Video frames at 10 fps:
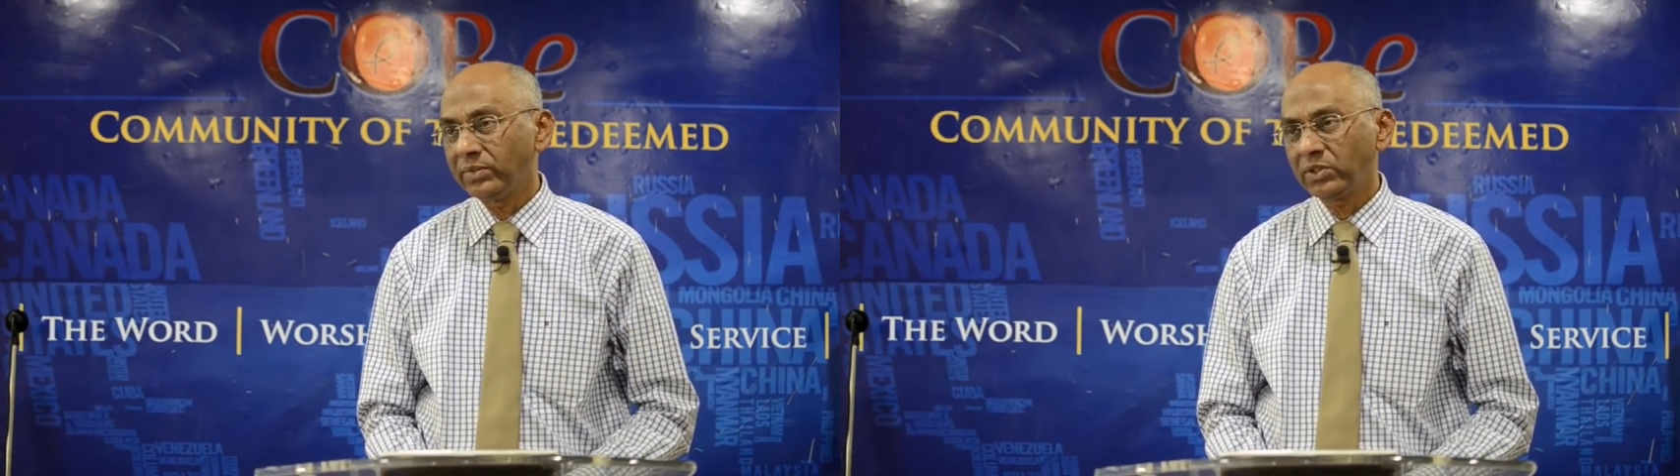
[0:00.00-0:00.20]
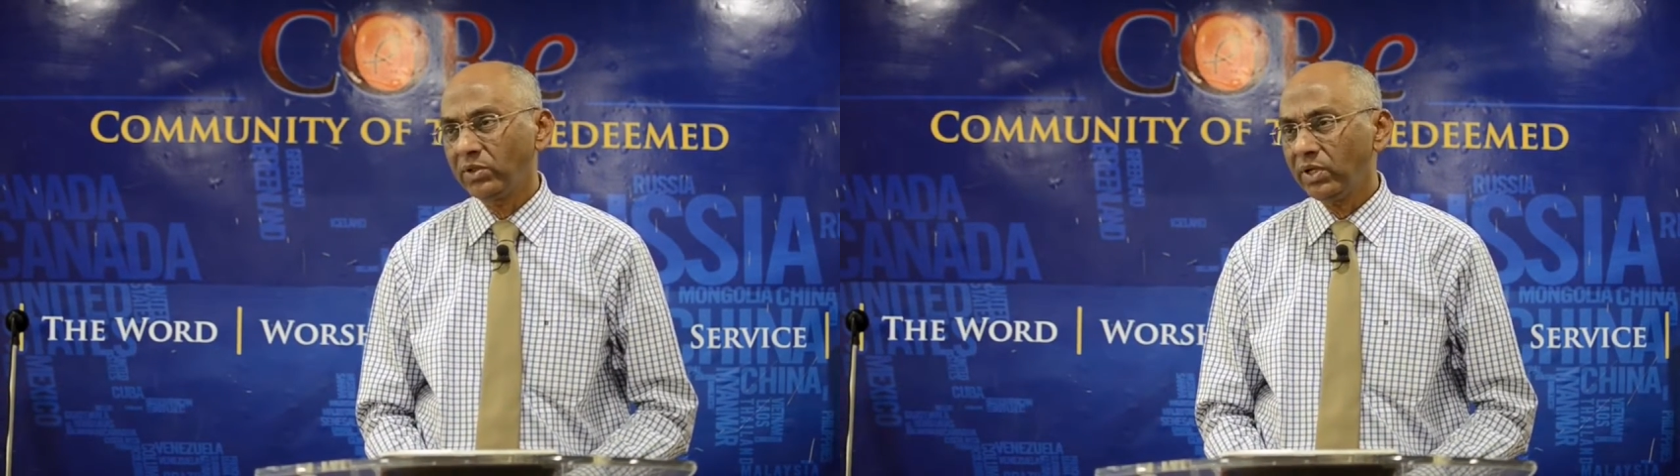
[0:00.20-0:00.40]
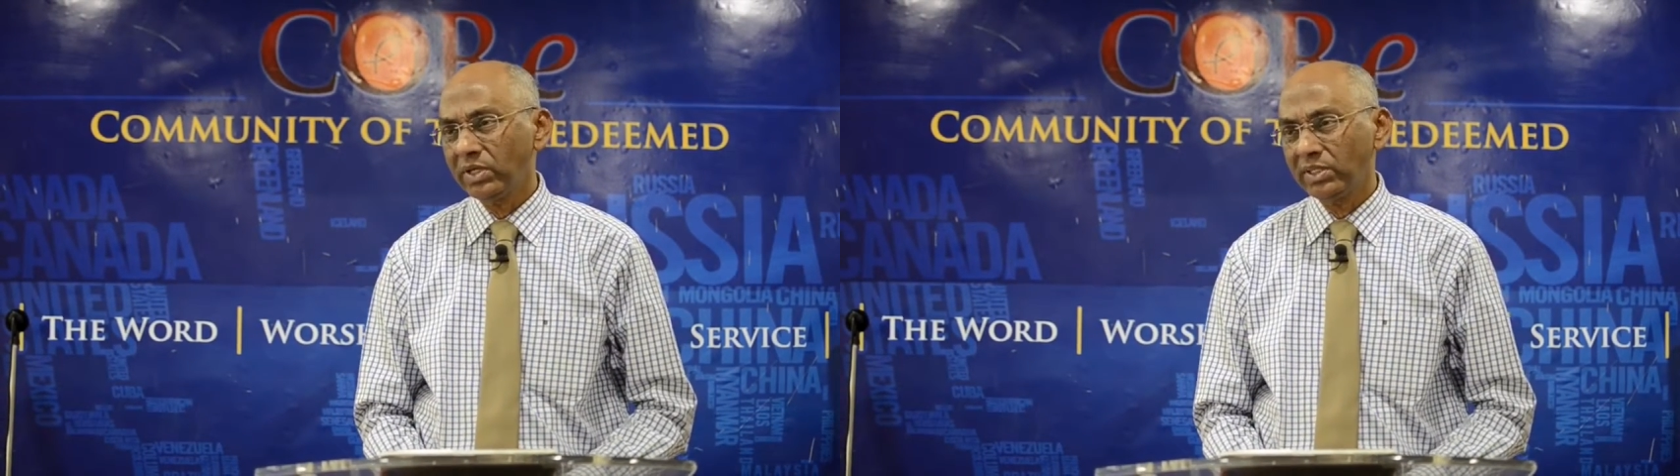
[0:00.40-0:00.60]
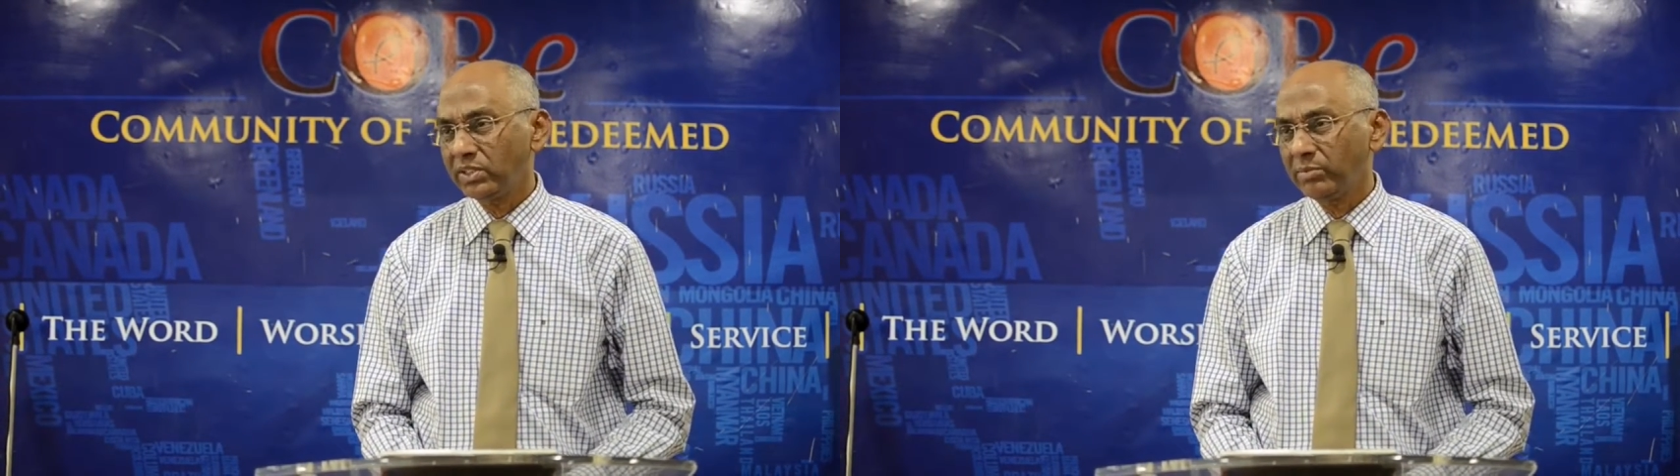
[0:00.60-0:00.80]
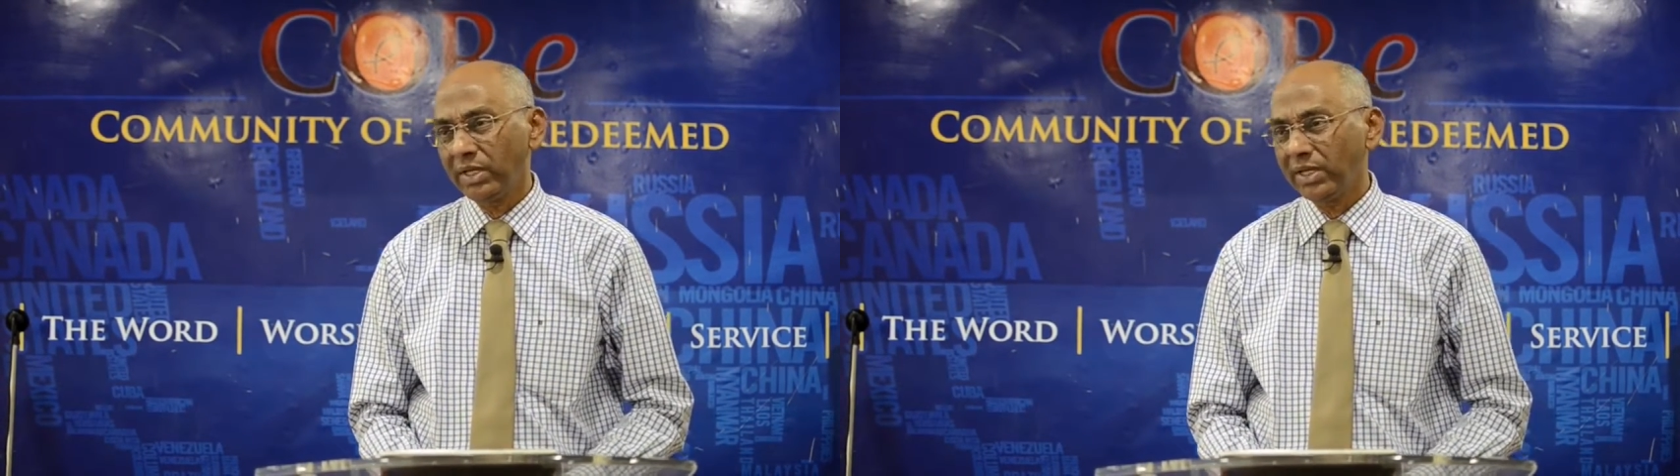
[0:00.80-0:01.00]
It's not a,
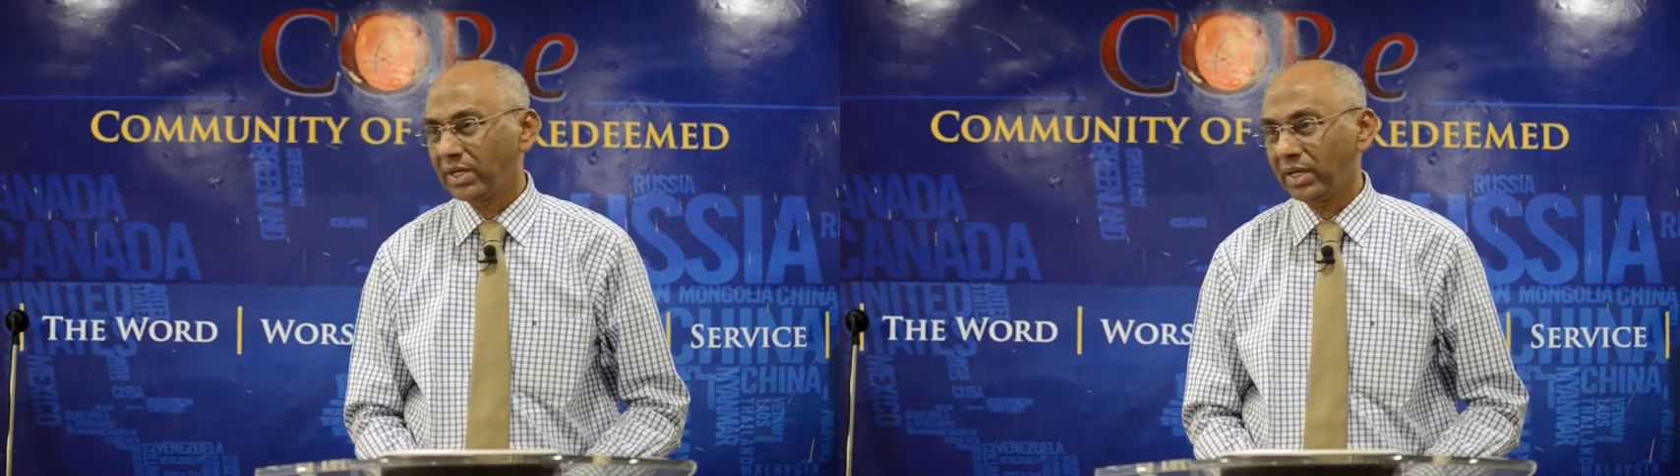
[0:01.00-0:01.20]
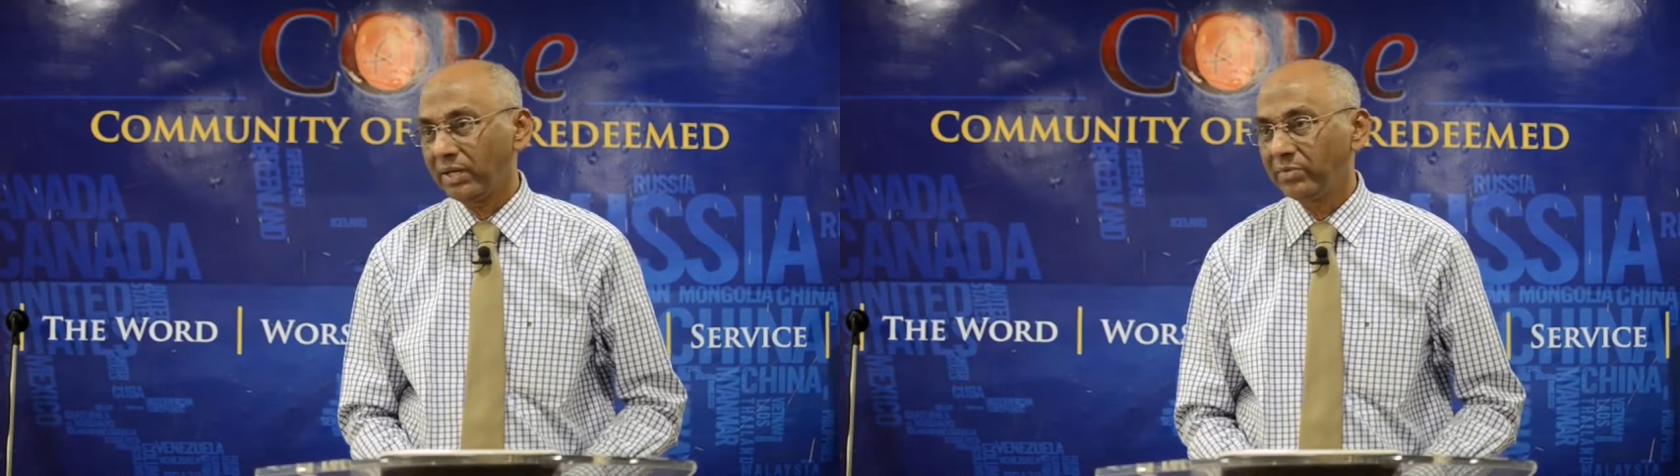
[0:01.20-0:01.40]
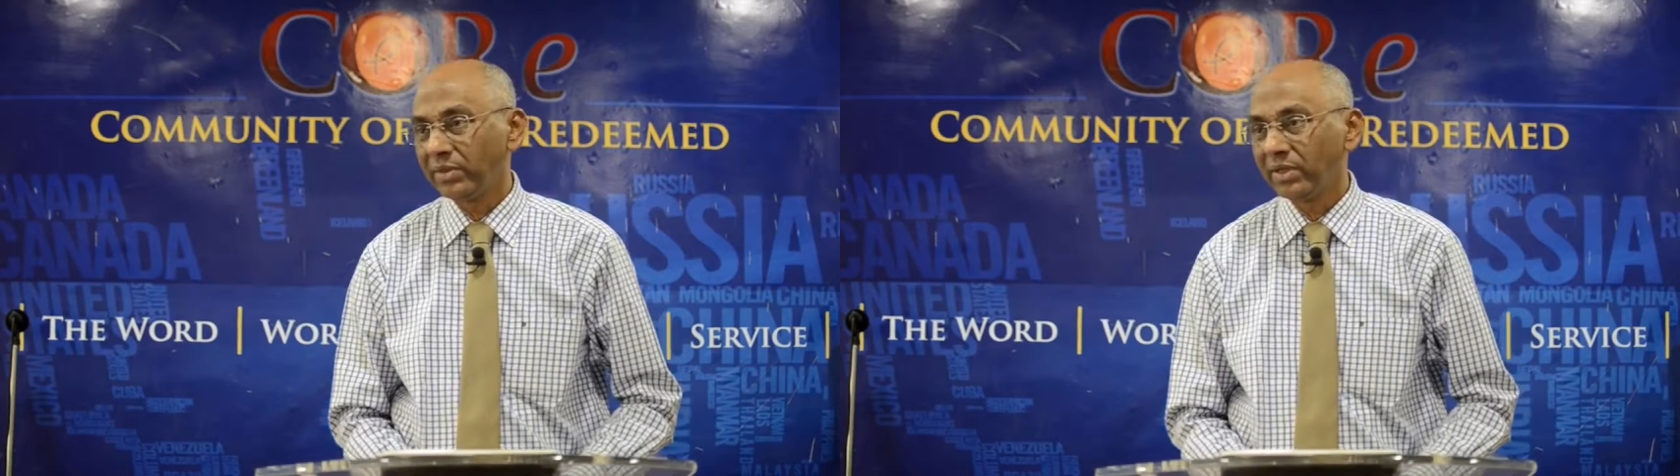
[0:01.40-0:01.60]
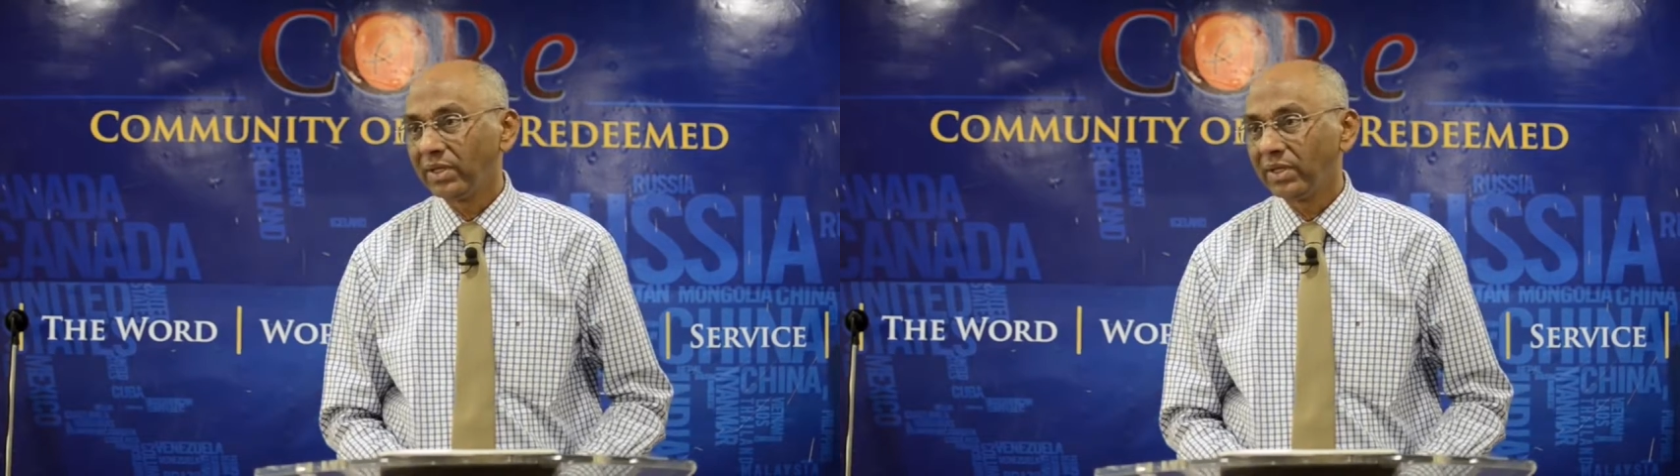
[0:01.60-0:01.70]
it's simply a claim.